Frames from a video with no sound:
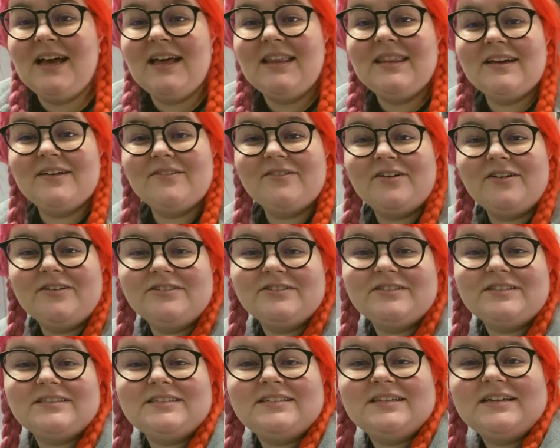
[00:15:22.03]
They're all
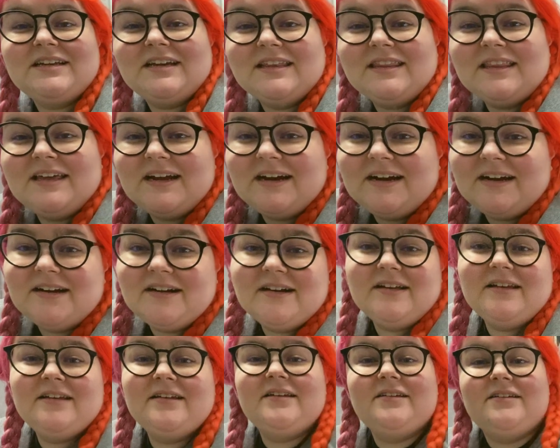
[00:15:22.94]
sitting there,
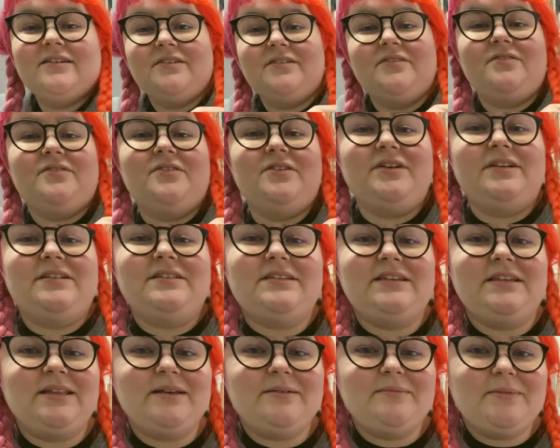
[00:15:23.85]
if you can
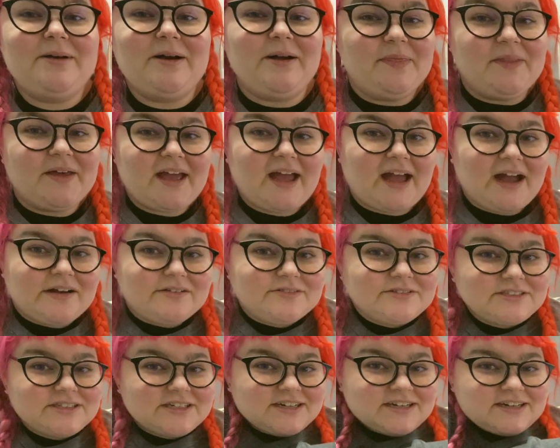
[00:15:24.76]
see them on the
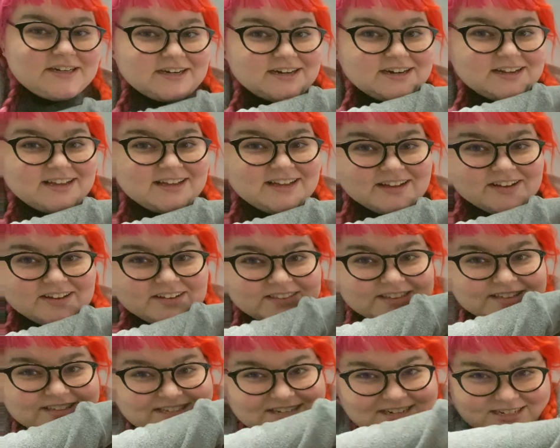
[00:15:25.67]
counter, all
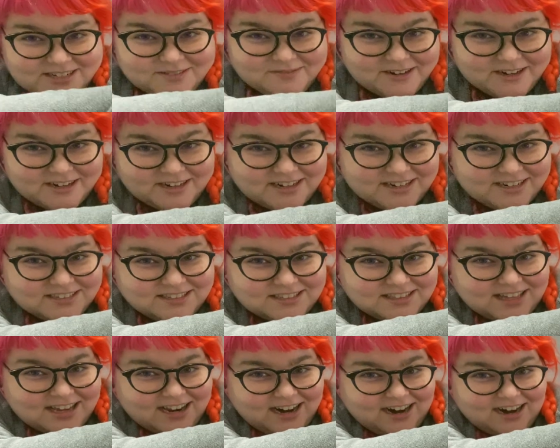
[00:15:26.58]
the stitch markers
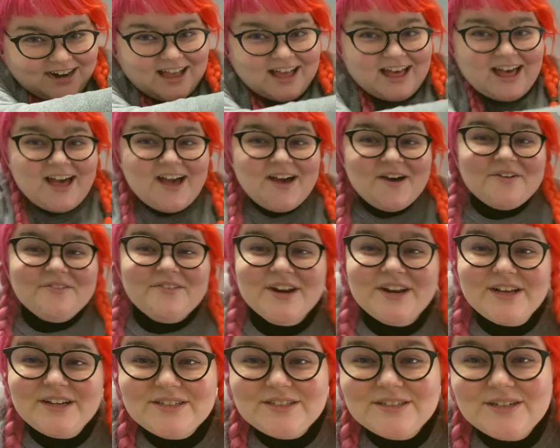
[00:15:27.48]
there,
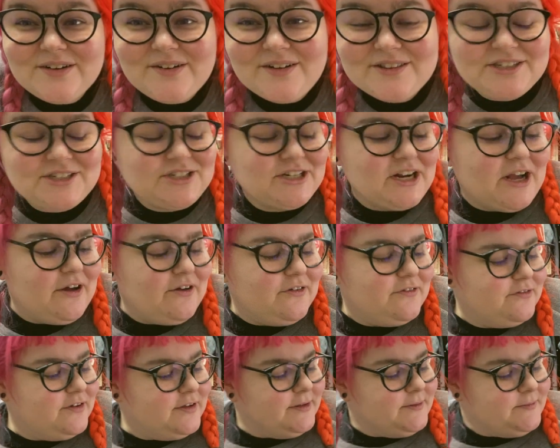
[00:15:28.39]
waiting to go on the
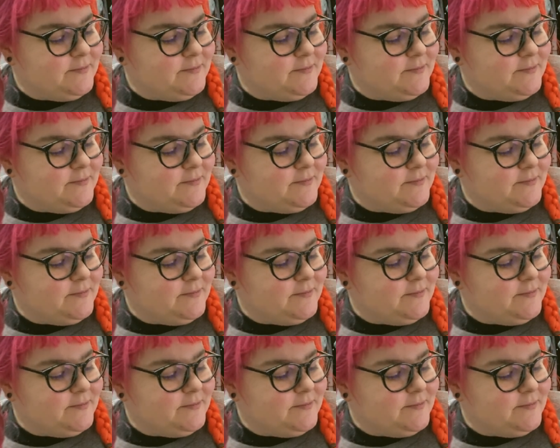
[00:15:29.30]
shelf.